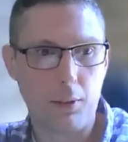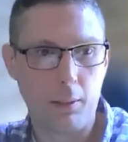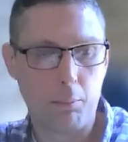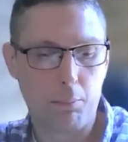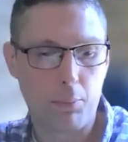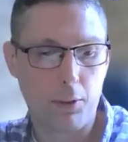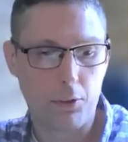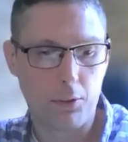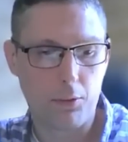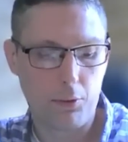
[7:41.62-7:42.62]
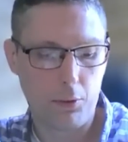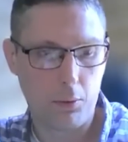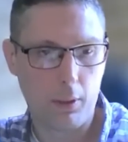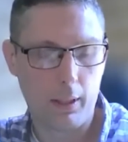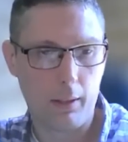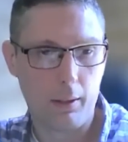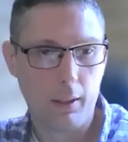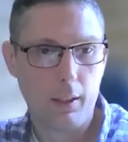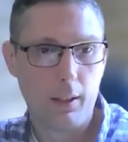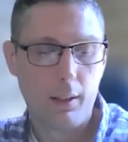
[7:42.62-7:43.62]
it brings us to
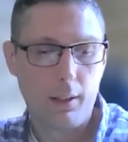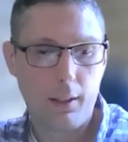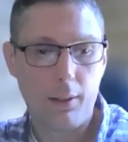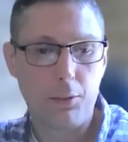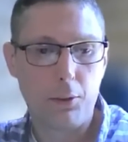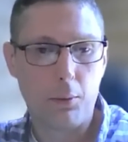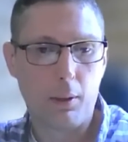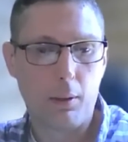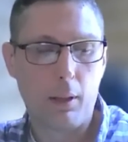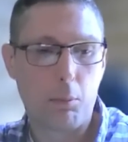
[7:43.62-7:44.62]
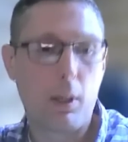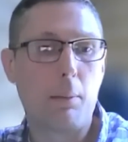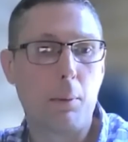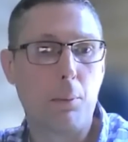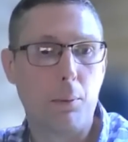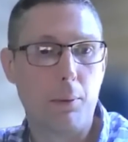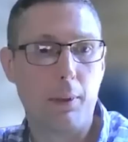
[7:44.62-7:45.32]
into a problem